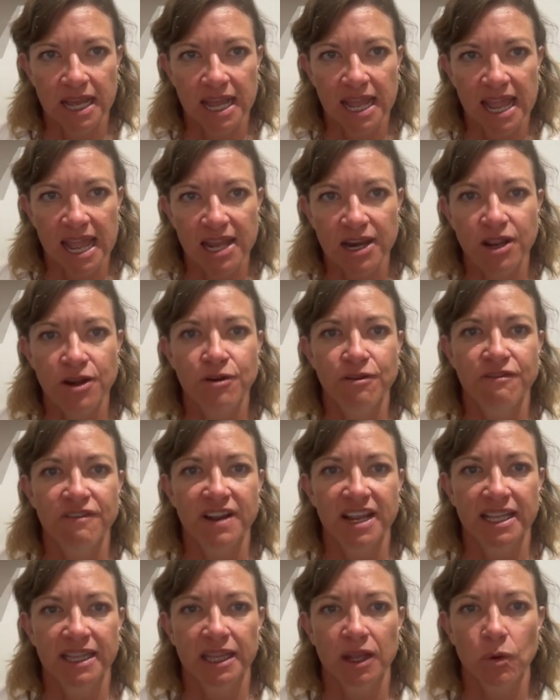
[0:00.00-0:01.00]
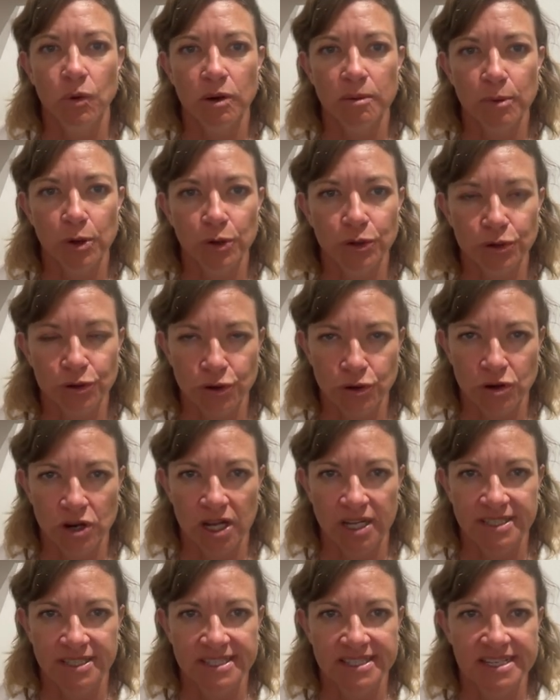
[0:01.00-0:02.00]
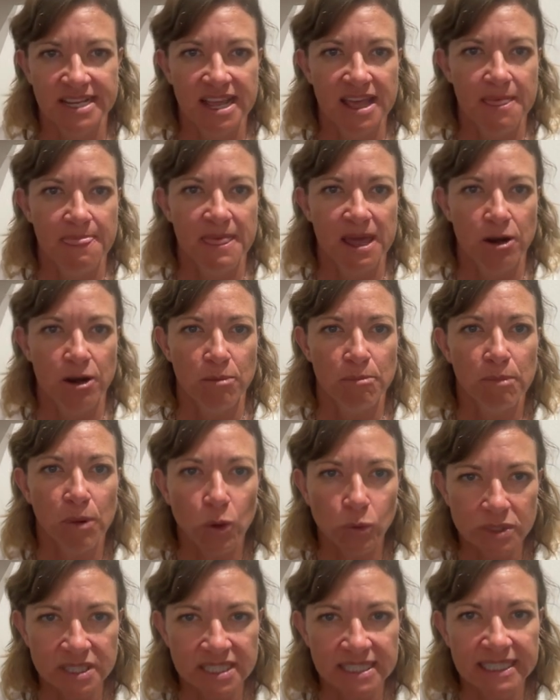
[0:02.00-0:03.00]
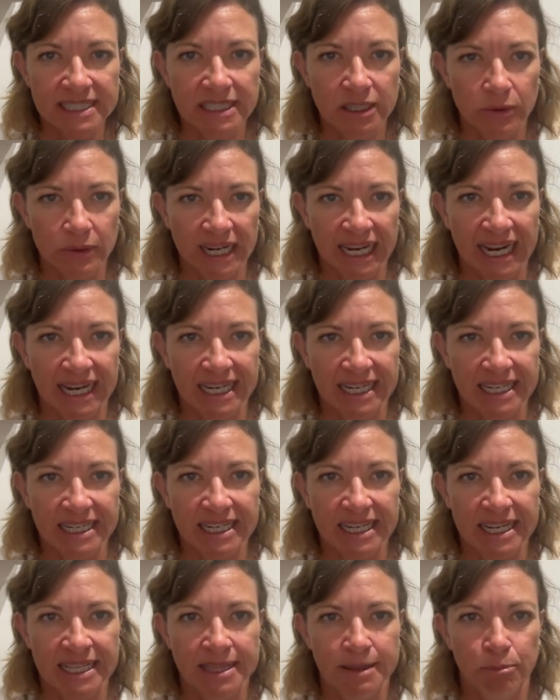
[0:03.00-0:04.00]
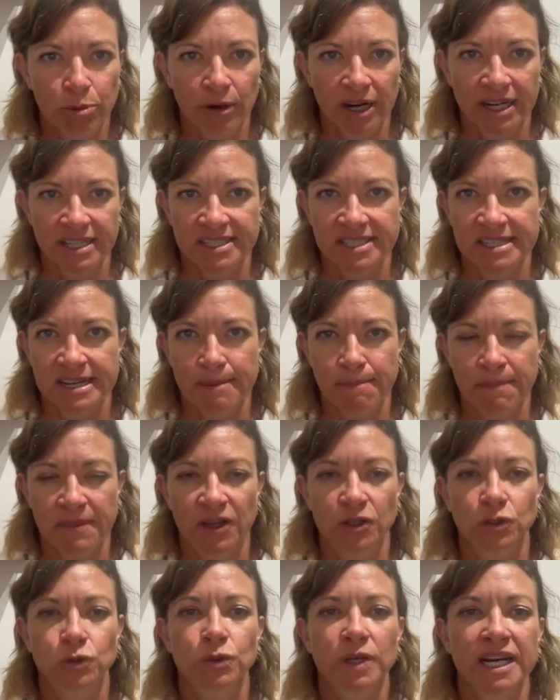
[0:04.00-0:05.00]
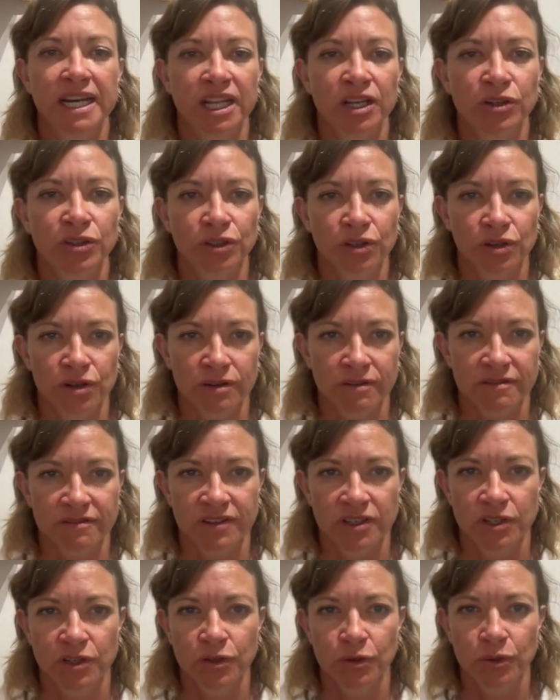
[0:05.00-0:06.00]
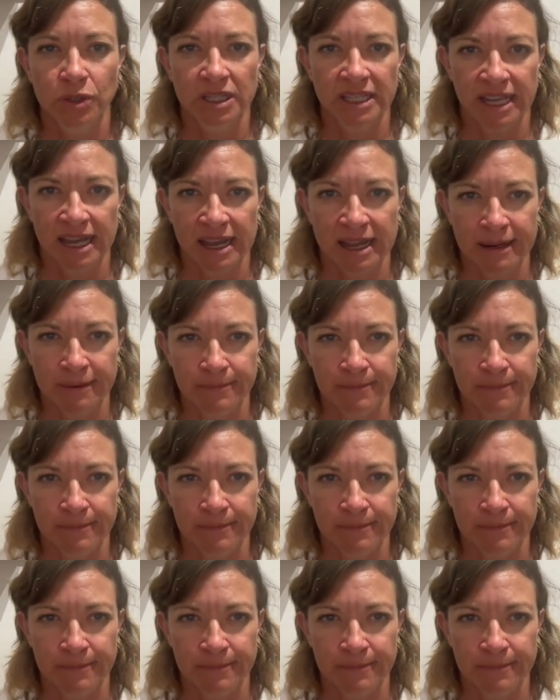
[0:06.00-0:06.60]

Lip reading: and innervate lower motor neurons that are mostly located in the brainstem, the cranial nerve nuclei.